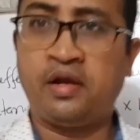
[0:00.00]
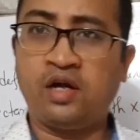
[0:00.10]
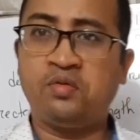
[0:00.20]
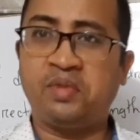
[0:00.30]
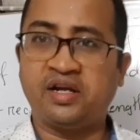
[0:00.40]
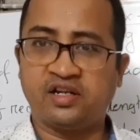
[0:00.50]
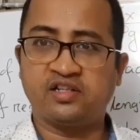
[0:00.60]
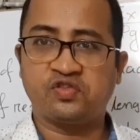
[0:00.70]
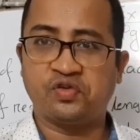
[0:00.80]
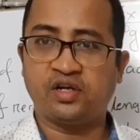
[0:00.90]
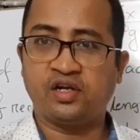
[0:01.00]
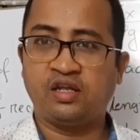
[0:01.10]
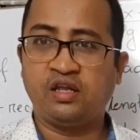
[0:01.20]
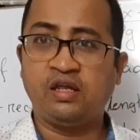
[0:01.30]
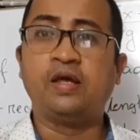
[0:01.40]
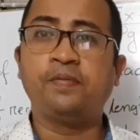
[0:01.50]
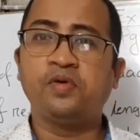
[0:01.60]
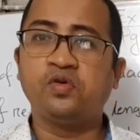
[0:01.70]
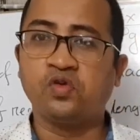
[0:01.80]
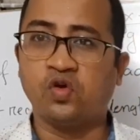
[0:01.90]
Now my dear student, if
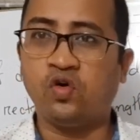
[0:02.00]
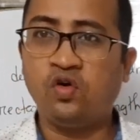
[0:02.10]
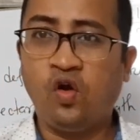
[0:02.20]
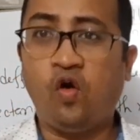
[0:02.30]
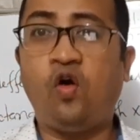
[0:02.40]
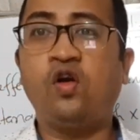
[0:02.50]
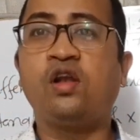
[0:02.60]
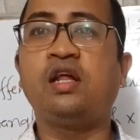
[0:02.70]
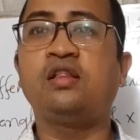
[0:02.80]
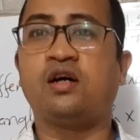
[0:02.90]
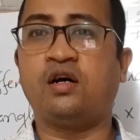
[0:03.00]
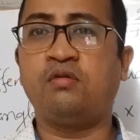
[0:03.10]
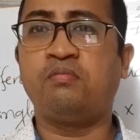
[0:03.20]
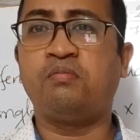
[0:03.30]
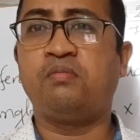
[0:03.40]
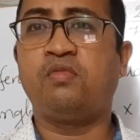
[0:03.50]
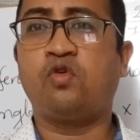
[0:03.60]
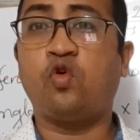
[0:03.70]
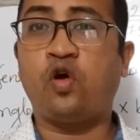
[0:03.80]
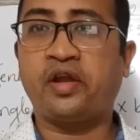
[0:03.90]
you know only the
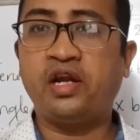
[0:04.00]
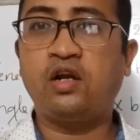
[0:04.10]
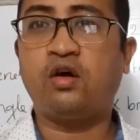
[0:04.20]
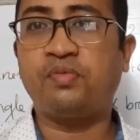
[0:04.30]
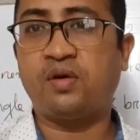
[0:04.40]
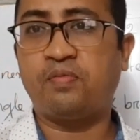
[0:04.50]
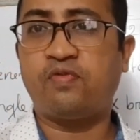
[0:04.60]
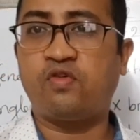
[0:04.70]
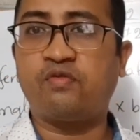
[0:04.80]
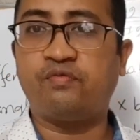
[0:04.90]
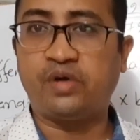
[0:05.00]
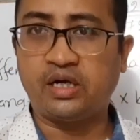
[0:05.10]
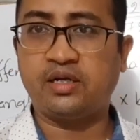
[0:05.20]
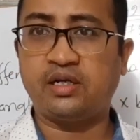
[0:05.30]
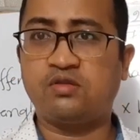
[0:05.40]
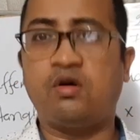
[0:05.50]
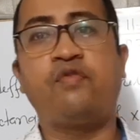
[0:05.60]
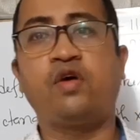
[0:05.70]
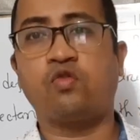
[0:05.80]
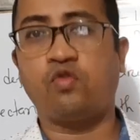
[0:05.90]
coordinate of the four vertex
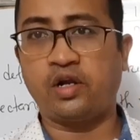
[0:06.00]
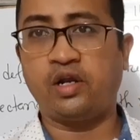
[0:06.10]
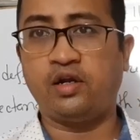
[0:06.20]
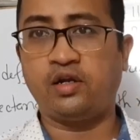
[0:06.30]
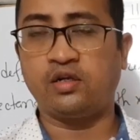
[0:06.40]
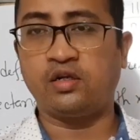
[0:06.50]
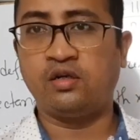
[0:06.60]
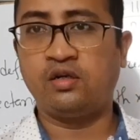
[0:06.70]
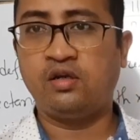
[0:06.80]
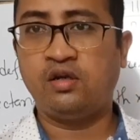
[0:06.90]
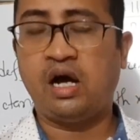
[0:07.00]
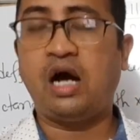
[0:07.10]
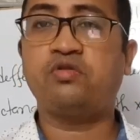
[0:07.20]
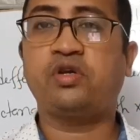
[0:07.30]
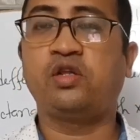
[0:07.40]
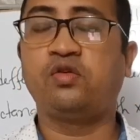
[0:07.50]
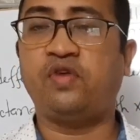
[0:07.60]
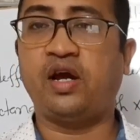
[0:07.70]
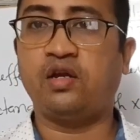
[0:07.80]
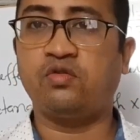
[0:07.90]
of a quadrilateral, how can you
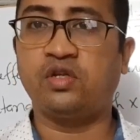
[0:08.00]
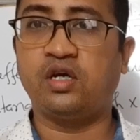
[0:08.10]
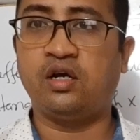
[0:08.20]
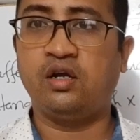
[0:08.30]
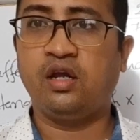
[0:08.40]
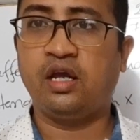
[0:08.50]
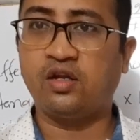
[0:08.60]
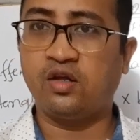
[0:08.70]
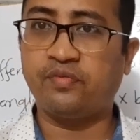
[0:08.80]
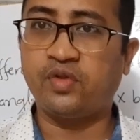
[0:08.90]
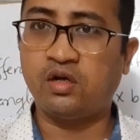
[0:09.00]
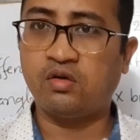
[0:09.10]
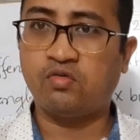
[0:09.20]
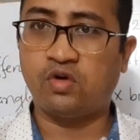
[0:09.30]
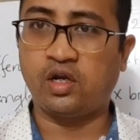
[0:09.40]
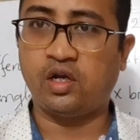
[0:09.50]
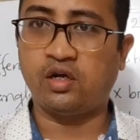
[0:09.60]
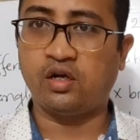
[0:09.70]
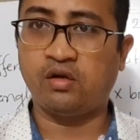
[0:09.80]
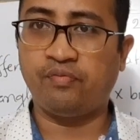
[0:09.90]
find out the area of the
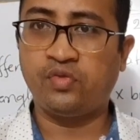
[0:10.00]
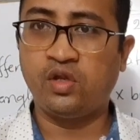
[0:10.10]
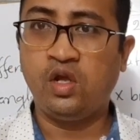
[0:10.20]
quadrilateral?